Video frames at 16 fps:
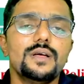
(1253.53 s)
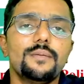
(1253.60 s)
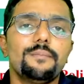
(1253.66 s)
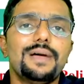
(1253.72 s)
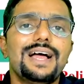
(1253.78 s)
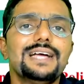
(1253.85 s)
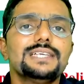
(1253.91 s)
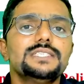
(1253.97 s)

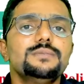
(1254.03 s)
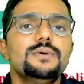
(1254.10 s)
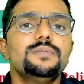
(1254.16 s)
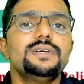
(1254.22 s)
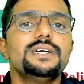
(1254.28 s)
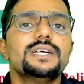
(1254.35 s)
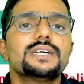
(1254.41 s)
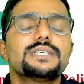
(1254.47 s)
maximum
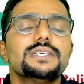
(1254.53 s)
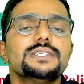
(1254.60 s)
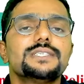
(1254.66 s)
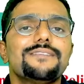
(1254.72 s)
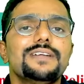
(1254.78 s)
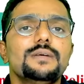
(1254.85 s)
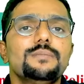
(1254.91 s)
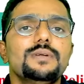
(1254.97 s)
deduction is
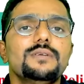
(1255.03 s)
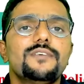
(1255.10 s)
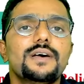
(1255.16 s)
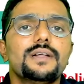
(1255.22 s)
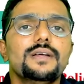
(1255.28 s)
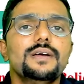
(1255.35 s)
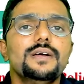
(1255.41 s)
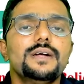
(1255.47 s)
available
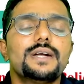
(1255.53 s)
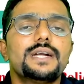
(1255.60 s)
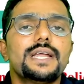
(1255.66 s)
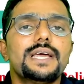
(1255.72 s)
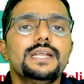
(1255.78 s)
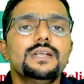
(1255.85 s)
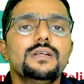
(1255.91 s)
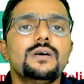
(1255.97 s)
for
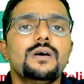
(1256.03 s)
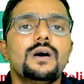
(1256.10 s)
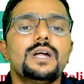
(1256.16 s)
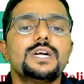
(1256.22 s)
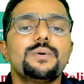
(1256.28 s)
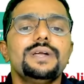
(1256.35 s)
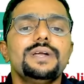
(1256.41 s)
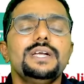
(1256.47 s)
10 or
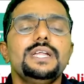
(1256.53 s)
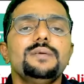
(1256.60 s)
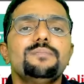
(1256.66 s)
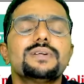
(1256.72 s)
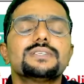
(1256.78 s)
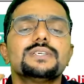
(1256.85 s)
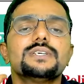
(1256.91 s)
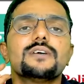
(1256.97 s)

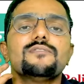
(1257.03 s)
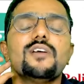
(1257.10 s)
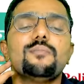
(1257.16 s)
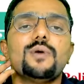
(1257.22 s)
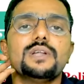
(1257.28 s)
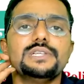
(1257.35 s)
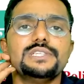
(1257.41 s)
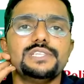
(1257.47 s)
20% of the
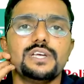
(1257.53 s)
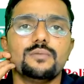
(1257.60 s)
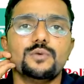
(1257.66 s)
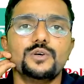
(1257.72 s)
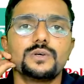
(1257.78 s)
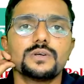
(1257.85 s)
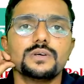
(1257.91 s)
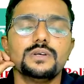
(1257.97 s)
policy amount.
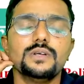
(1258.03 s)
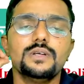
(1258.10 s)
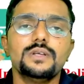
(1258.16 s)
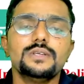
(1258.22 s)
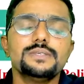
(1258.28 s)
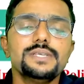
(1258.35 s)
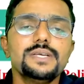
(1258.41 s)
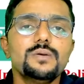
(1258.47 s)

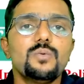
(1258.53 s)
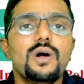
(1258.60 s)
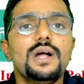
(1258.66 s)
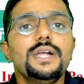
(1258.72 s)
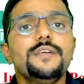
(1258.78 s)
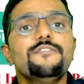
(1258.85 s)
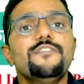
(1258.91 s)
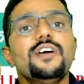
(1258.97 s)
Sir,
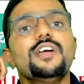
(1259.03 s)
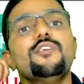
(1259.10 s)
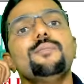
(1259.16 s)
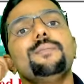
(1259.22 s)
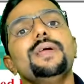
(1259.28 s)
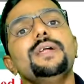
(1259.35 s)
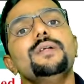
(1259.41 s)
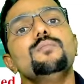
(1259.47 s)
what if I
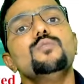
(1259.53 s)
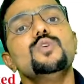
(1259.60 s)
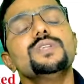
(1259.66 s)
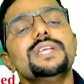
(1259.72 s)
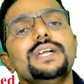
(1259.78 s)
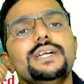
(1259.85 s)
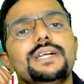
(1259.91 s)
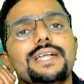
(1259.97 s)
have paid more
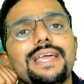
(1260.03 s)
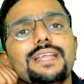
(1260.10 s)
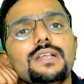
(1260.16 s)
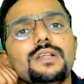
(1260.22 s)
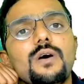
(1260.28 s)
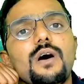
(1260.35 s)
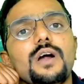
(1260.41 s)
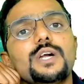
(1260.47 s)
than
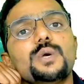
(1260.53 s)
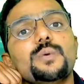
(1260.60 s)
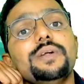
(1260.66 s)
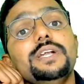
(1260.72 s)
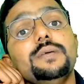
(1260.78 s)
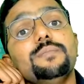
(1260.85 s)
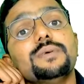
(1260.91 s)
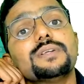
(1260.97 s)
10 or
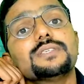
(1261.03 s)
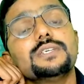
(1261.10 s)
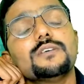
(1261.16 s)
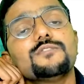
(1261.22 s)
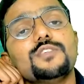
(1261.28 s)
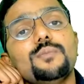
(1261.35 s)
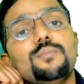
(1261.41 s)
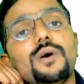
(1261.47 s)
20%
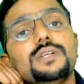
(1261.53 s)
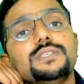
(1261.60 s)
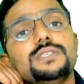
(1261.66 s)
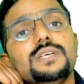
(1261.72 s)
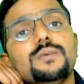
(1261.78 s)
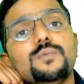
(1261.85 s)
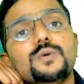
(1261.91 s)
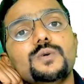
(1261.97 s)
of the policy
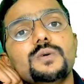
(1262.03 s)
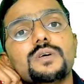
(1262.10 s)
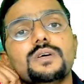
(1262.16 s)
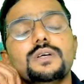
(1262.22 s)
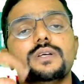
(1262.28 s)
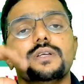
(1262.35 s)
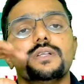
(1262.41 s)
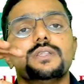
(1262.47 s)
amount?
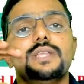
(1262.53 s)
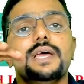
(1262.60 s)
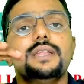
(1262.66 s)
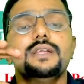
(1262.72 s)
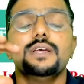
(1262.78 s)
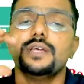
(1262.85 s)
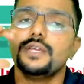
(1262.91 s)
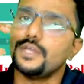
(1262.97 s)
Then
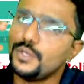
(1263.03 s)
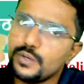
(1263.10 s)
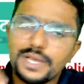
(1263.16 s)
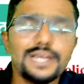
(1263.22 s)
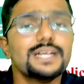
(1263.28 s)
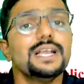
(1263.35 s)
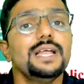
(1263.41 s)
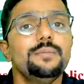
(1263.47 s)
you
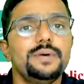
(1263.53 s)
can claim